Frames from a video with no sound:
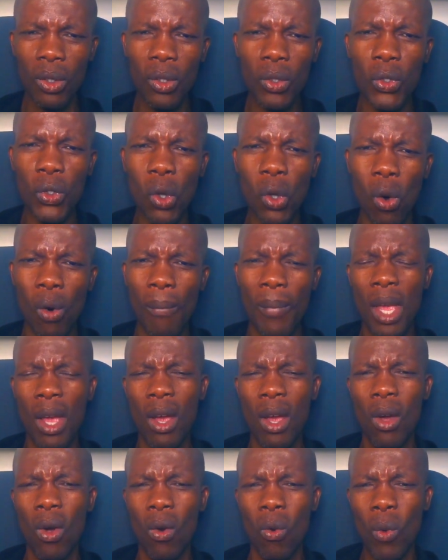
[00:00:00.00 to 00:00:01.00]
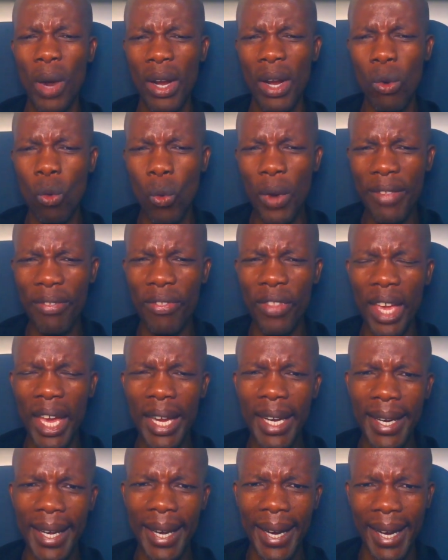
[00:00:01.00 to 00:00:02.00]
So when we
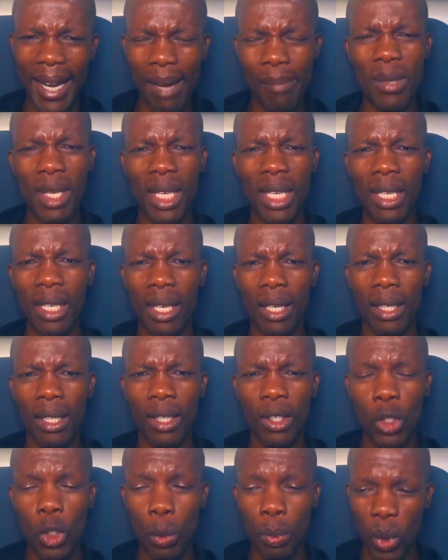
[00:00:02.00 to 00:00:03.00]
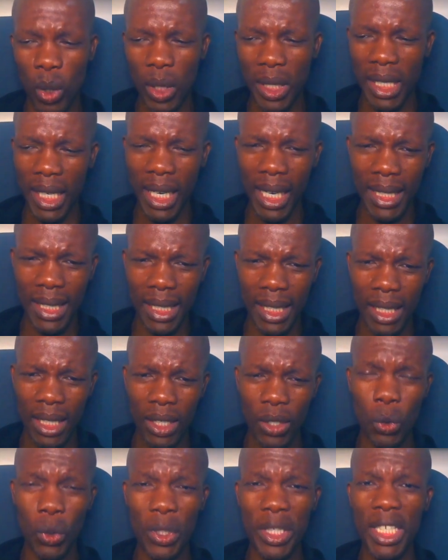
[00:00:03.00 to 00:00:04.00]
then come here to
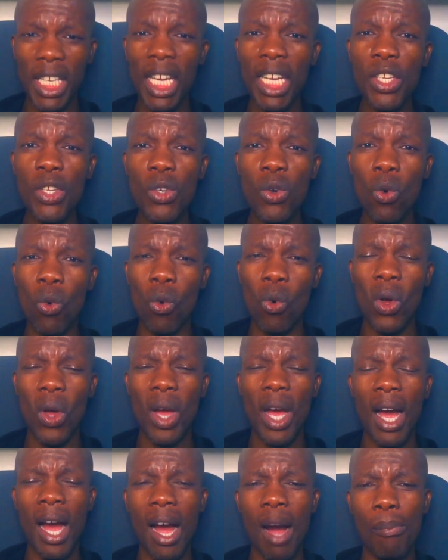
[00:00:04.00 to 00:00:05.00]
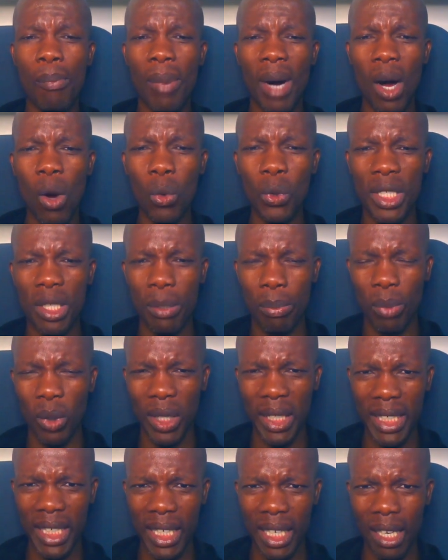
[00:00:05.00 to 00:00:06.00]
broadcast, to tell you about
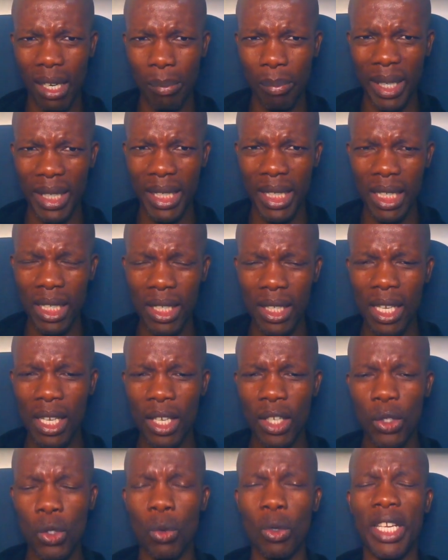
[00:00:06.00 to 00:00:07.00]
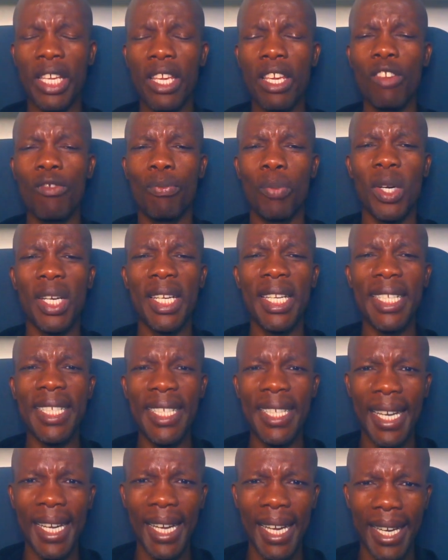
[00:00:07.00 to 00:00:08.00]
political parties, to give
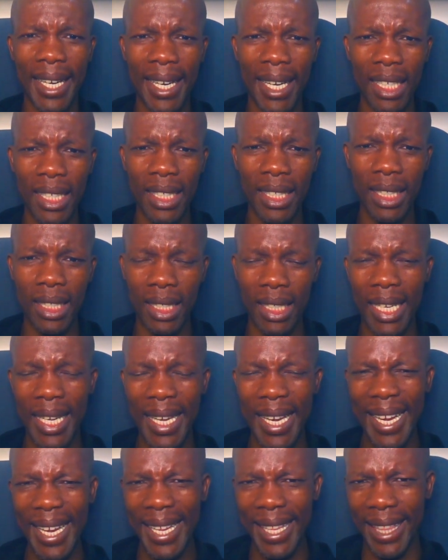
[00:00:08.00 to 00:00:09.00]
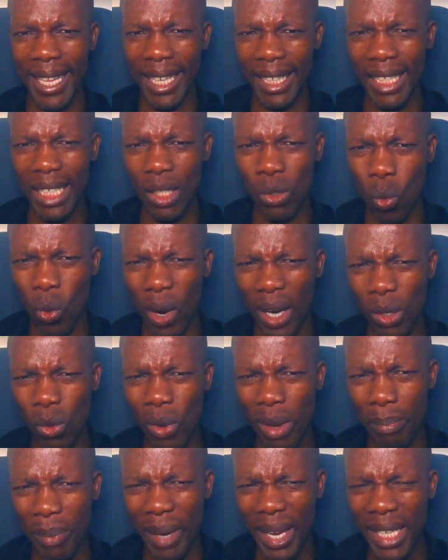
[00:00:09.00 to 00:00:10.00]
political analysis, that is what
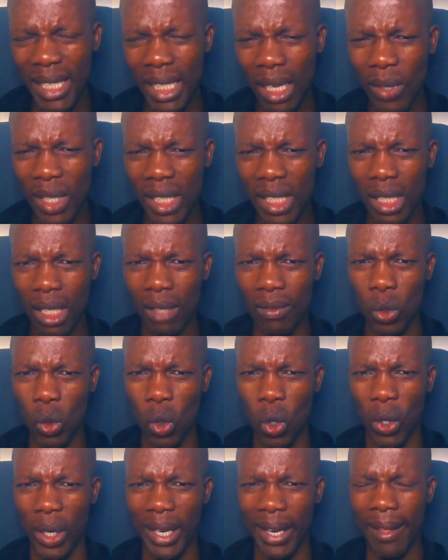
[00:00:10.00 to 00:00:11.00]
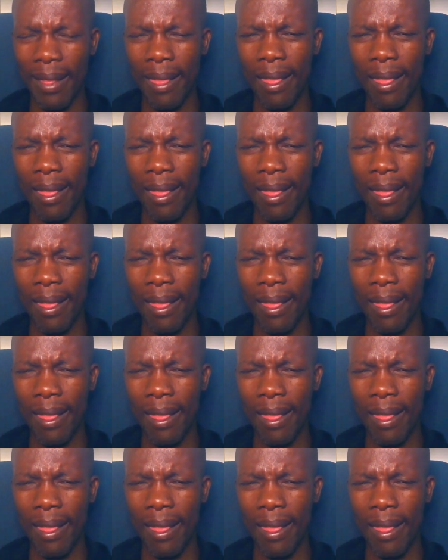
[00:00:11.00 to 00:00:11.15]
we base ourselves on,